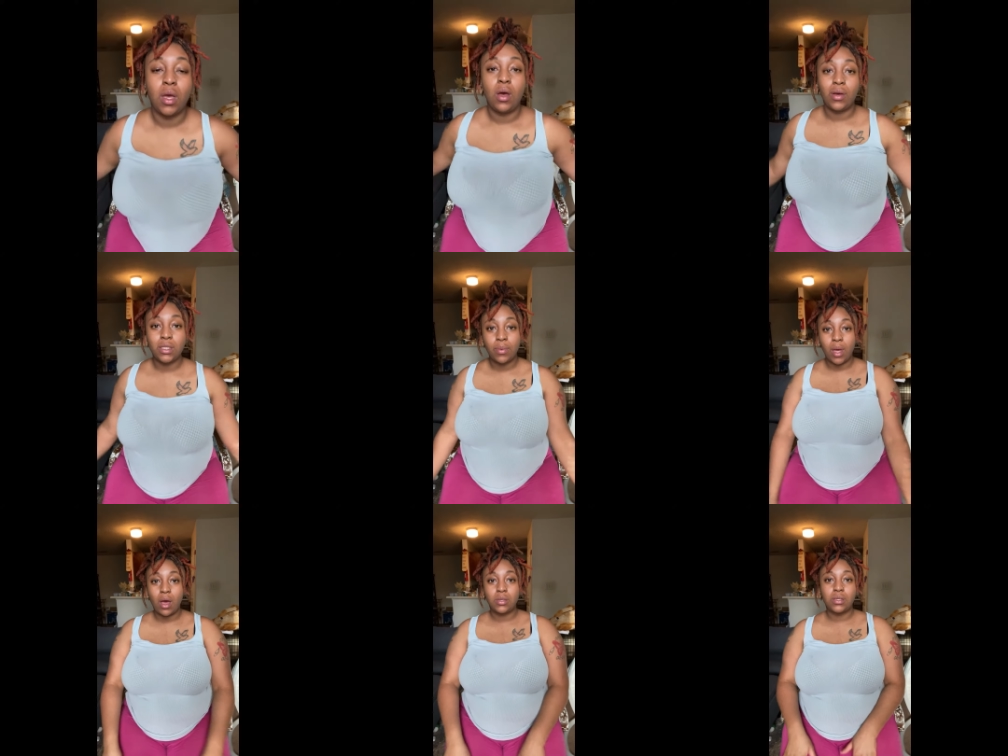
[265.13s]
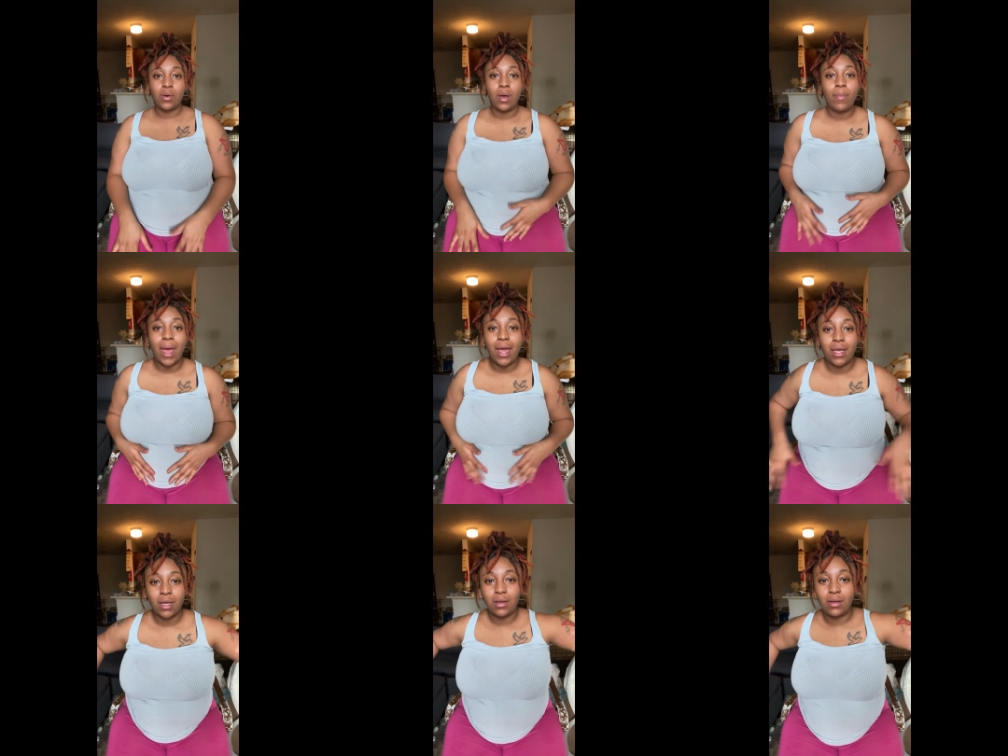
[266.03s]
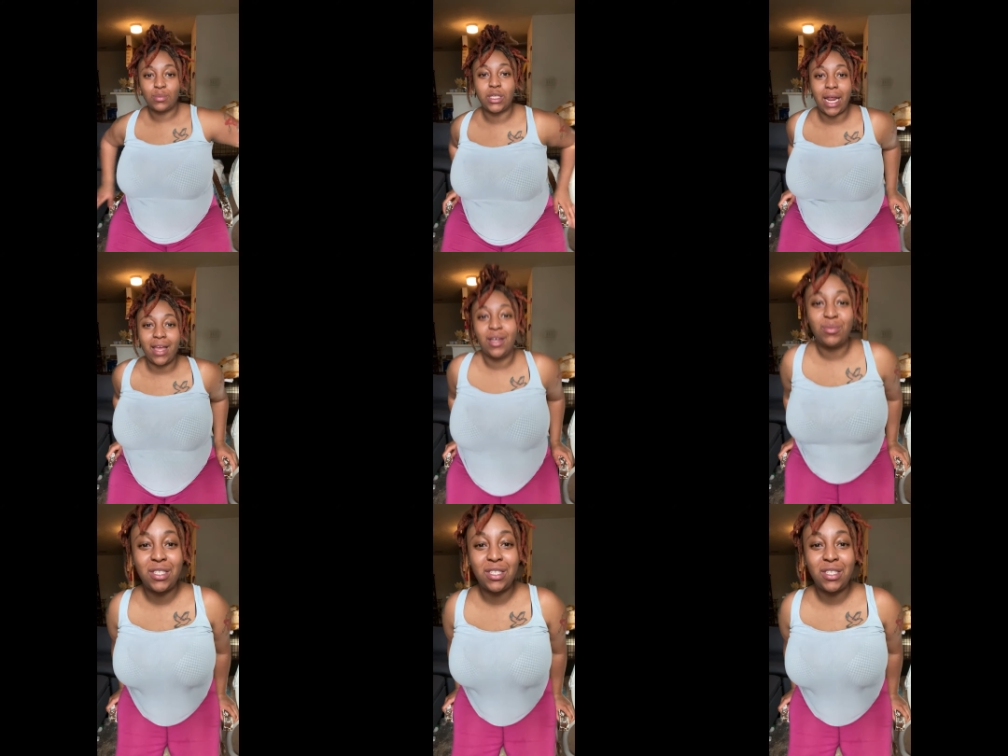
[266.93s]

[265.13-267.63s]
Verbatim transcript: what's up y'all so i'm back um today i'm